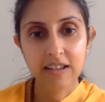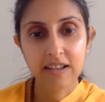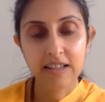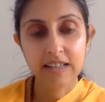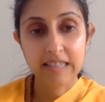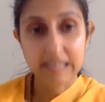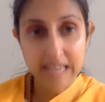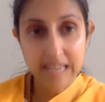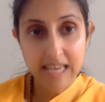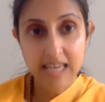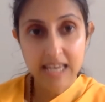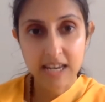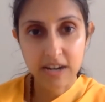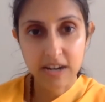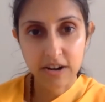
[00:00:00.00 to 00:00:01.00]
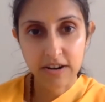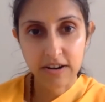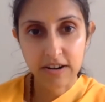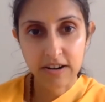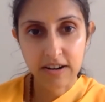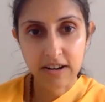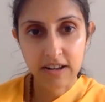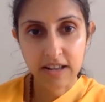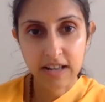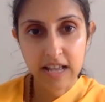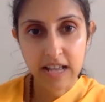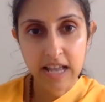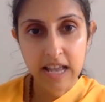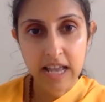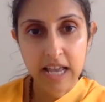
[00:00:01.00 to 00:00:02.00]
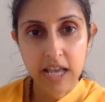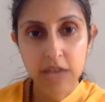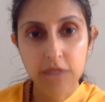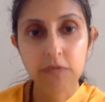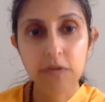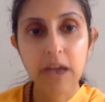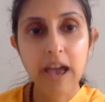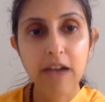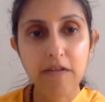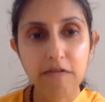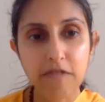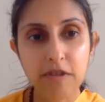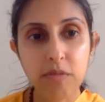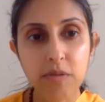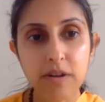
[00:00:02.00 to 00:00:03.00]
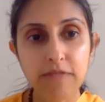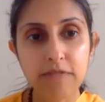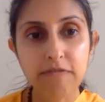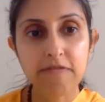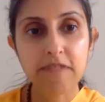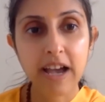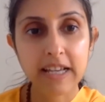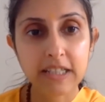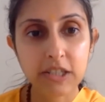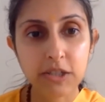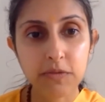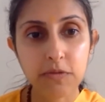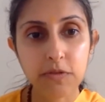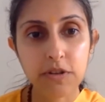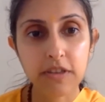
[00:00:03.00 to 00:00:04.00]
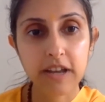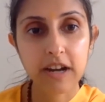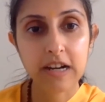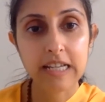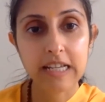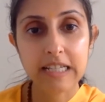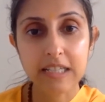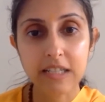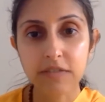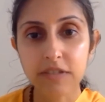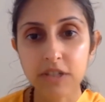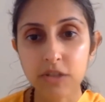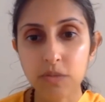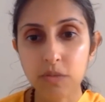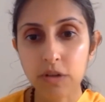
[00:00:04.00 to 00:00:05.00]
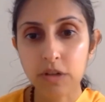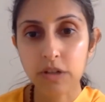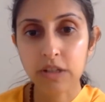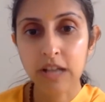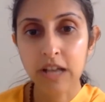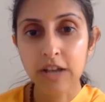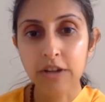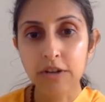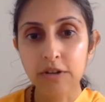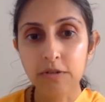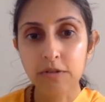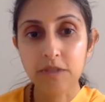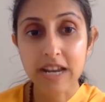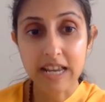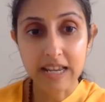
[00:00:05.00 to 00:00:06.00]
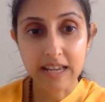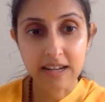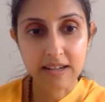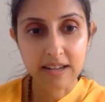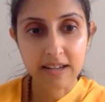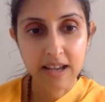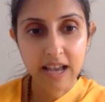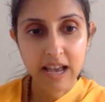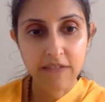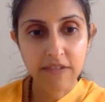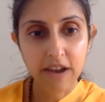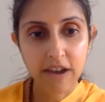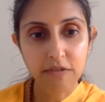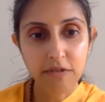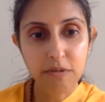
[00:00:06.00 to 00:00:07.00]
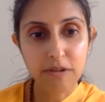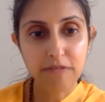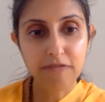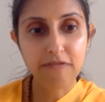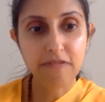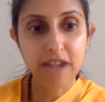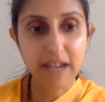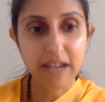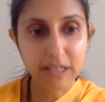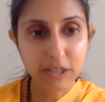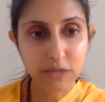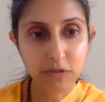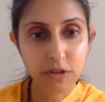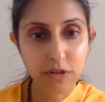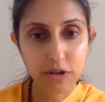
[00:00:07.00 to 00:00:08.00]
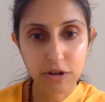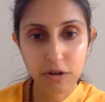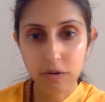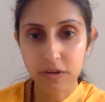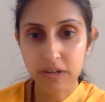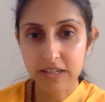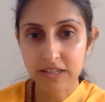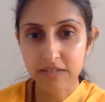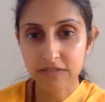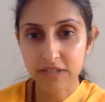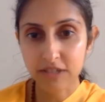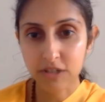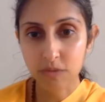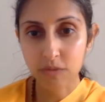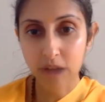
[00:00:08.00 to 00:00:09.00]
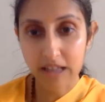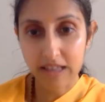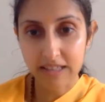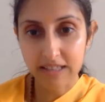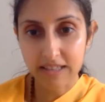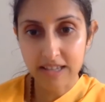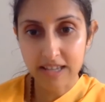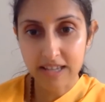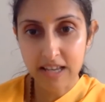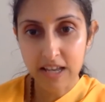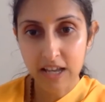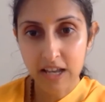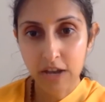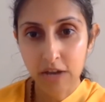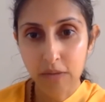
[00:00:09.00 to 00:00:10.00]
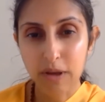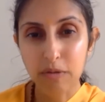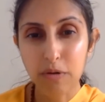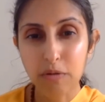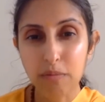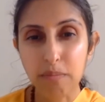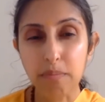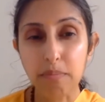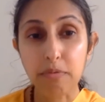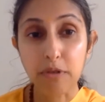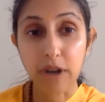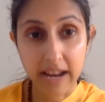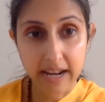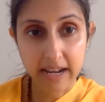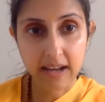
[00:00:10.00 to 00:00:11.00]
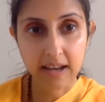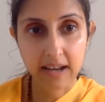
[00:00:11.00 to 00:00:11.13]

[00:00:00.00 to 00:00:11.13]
See here, if everyone fights for their individual greed, if everyone fights for their own individuality, we will break.